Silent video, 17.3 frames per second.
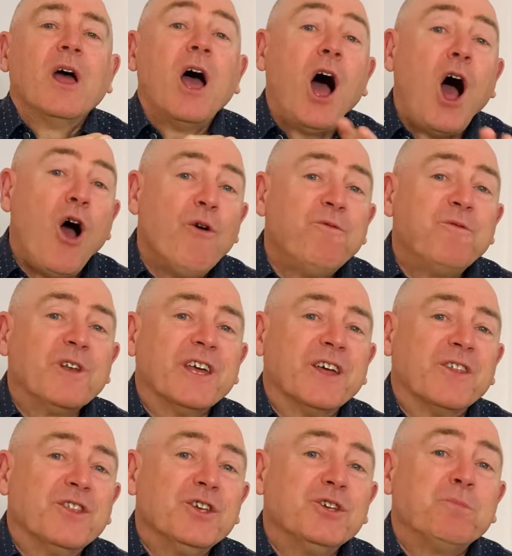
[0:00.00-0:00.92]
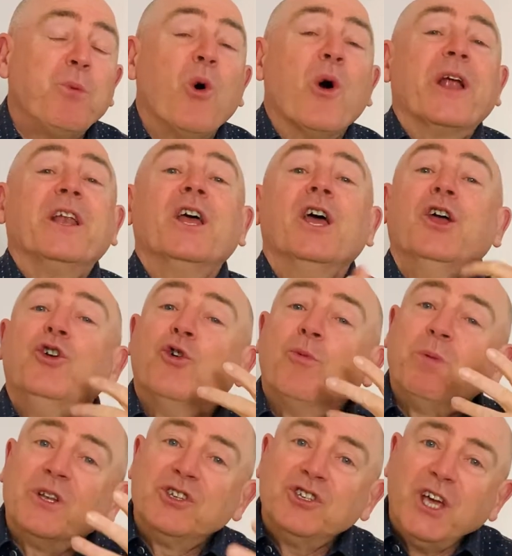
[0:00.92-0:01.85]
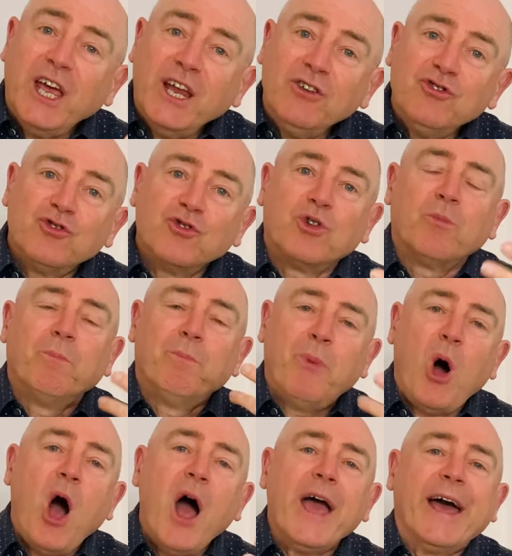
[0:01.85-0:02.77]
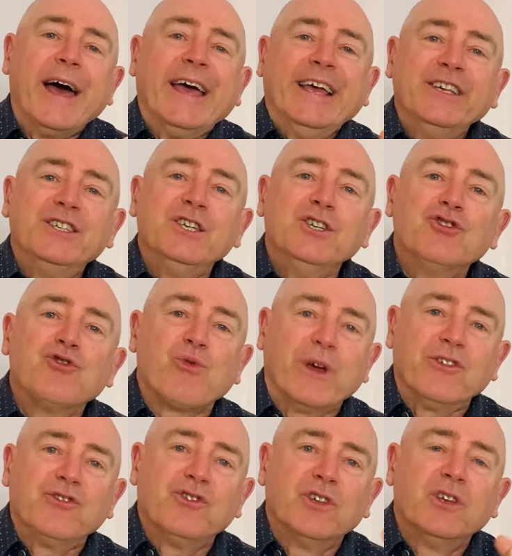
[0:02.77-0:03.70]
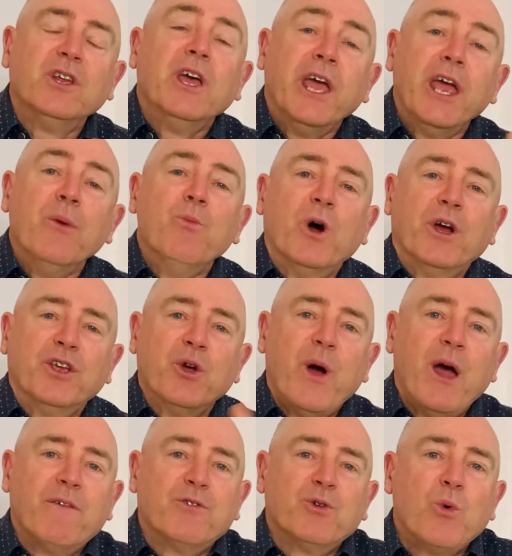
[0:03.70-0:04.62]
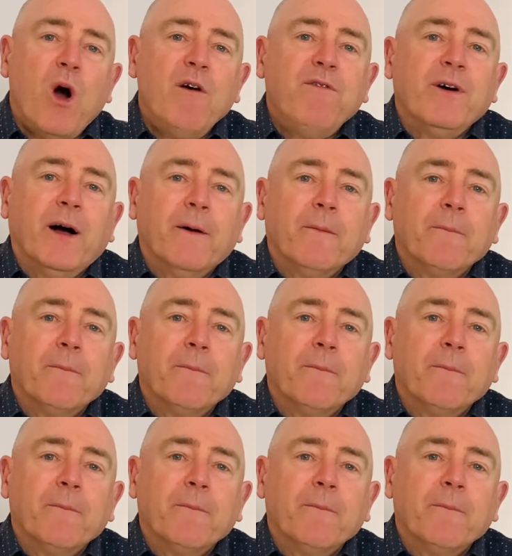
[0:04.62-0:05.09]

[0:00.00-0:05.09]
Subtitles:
Hopefully at this point, your potential buyer is interested in what you have to offer.